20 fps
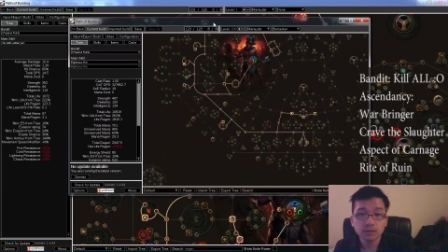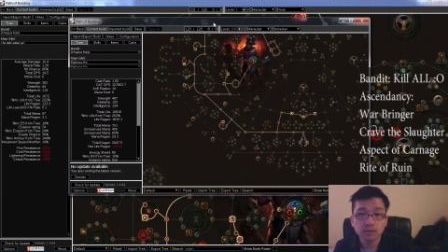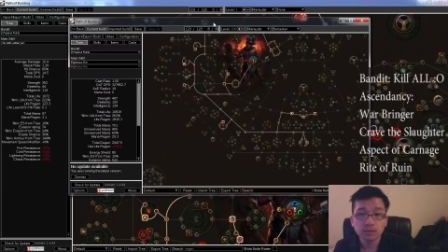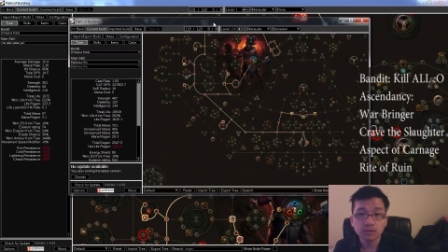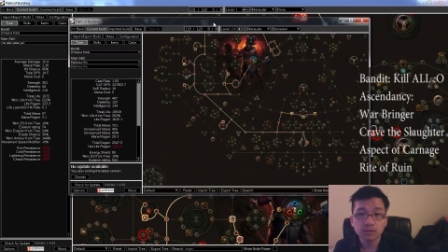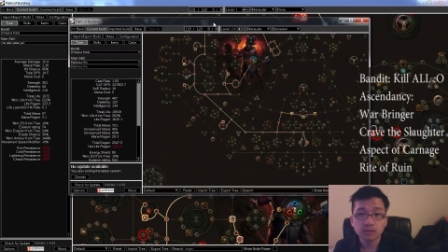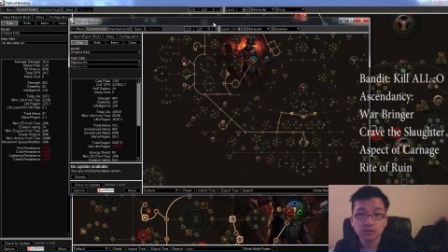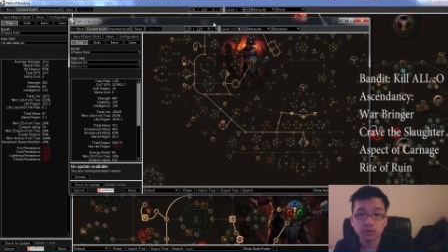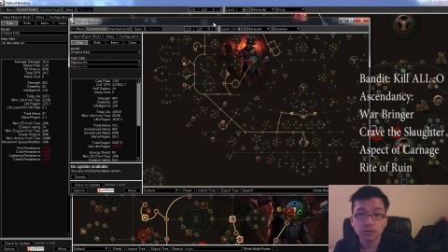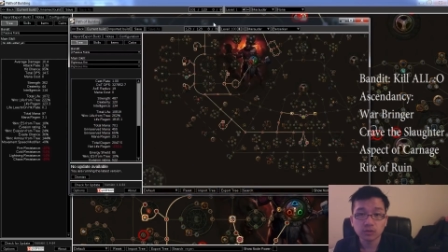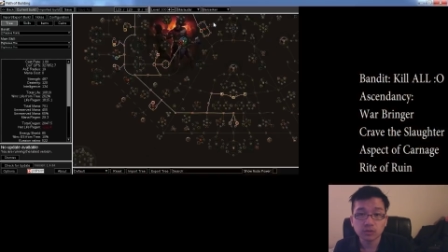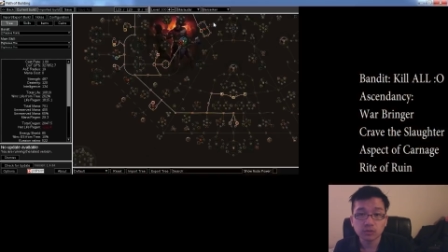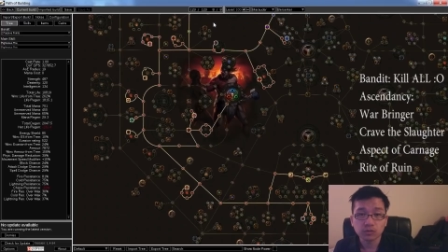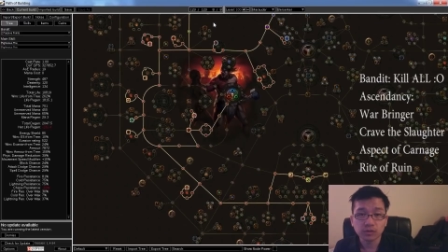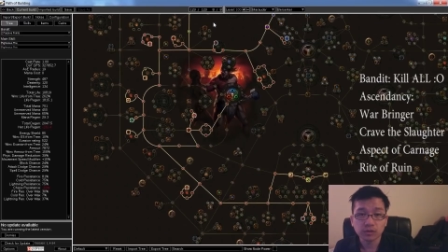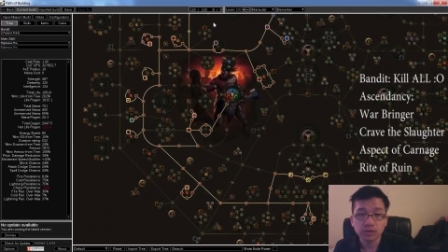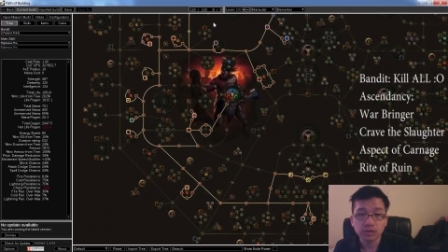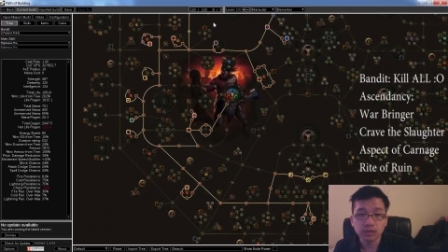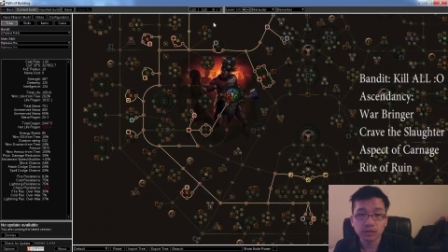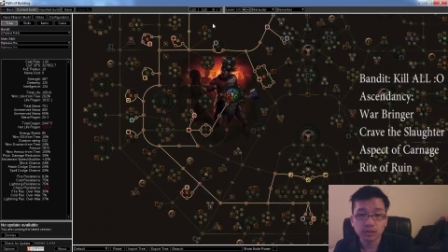your
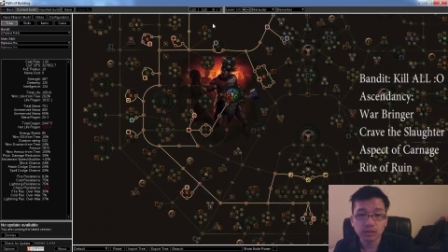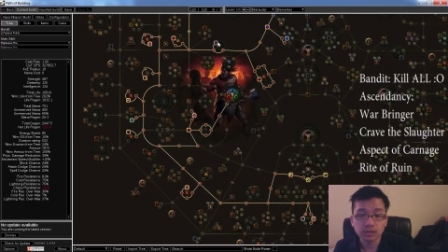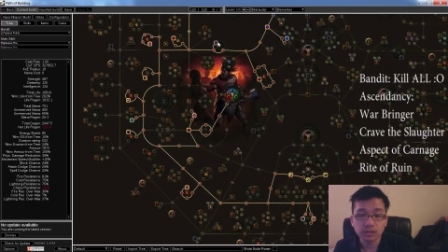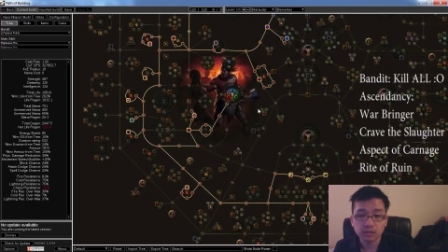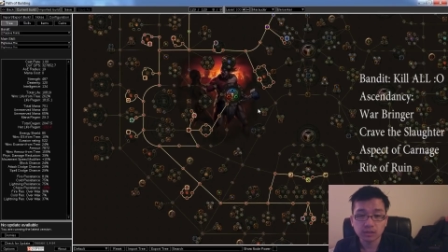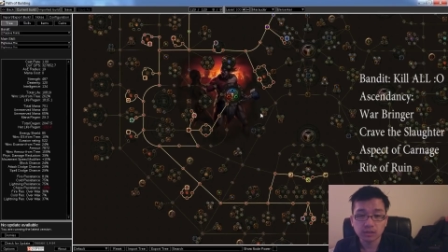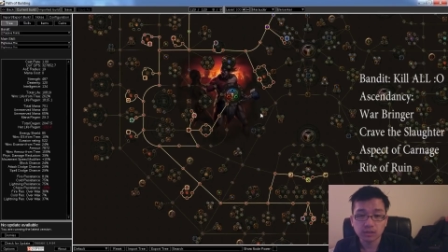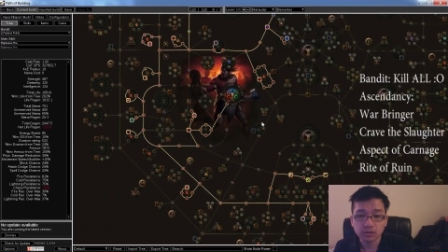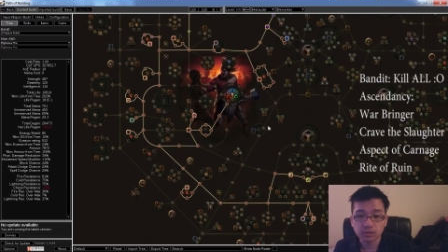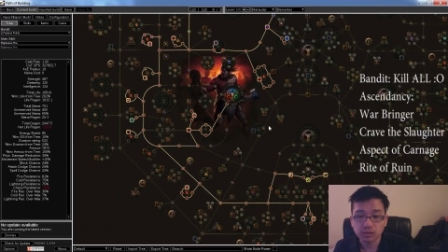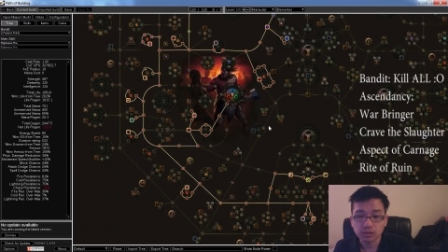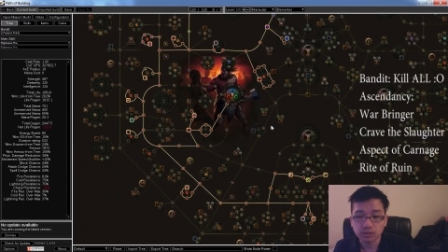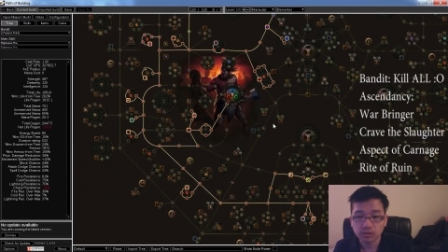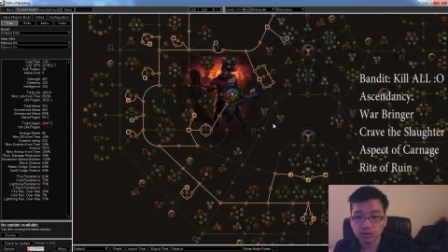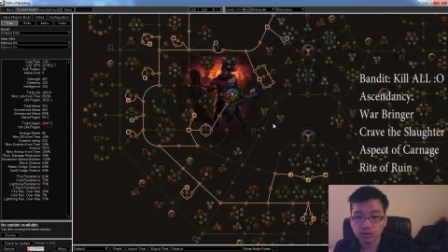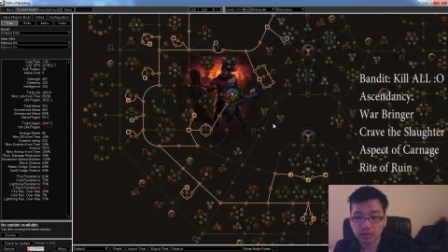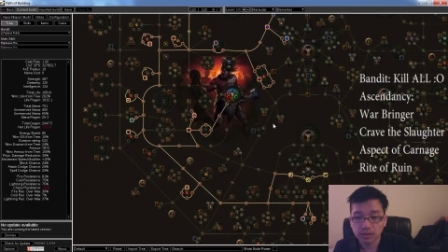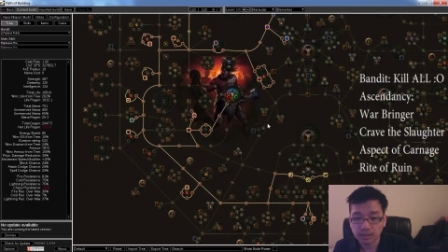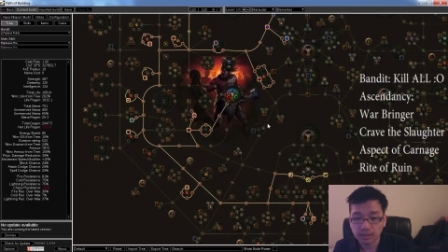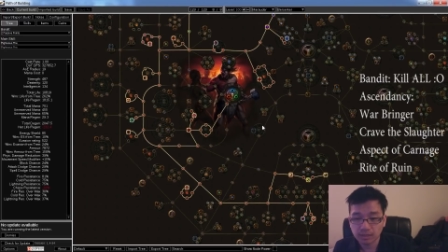tree is going to look
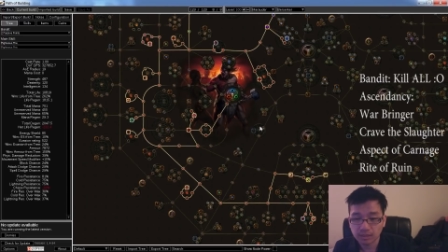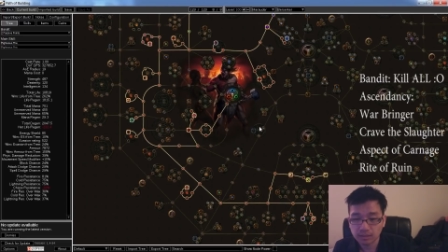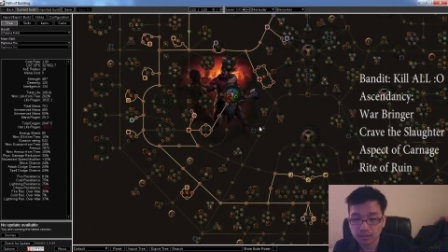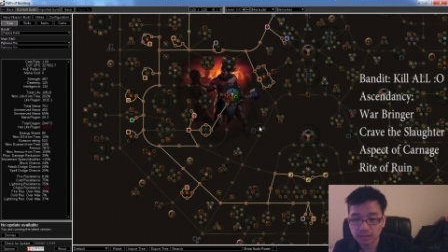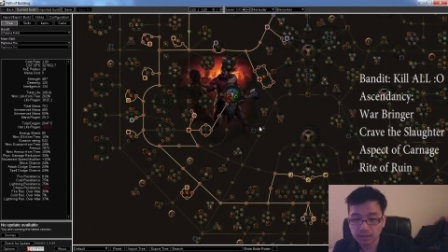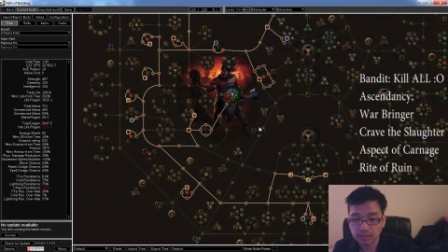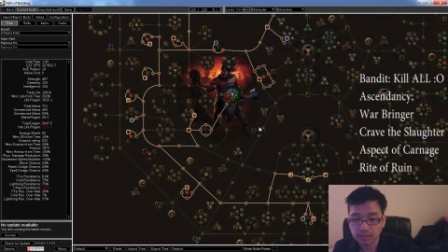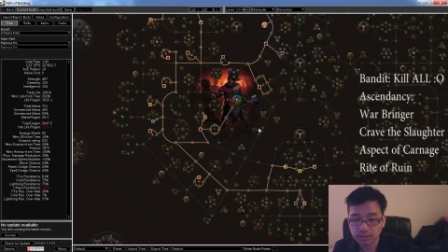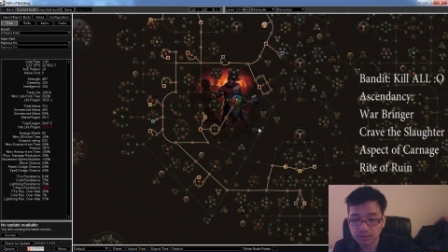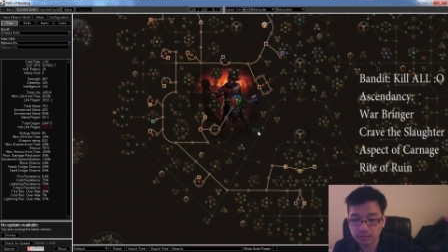like this.